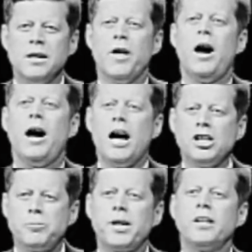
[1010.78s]
the
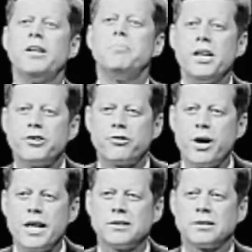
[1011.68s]
hospital
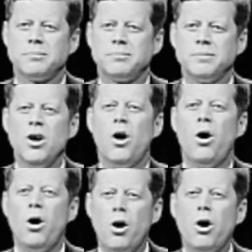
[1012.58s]
administrators,
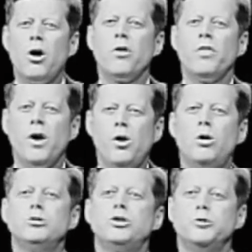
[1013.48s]
all
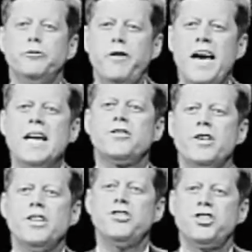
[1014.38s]
those who face
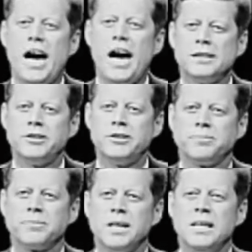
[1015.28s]
this challenge
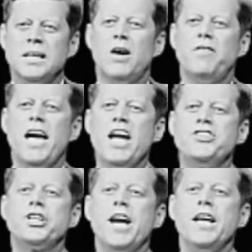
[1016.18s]
of
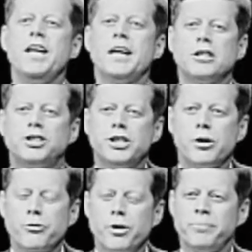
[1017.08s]
educating our
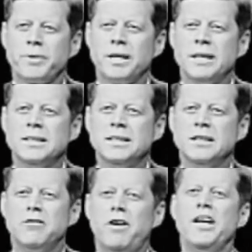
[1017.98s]
children,
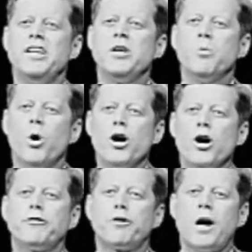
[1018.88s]
finding
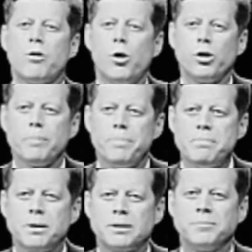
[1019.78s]
work for our older
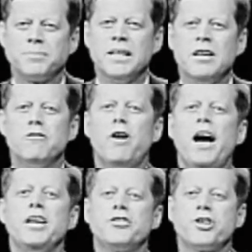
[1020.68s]
people,
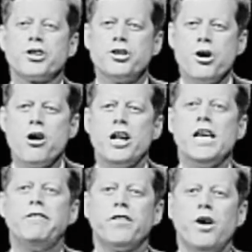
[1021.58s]
finding
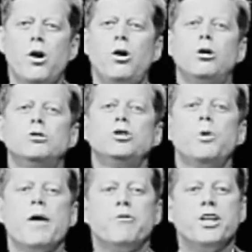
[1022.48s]
security for those
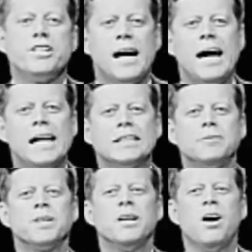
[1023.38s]
who have retired,
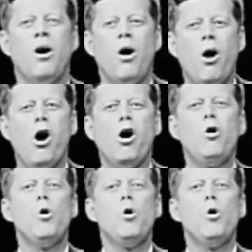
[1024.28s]
all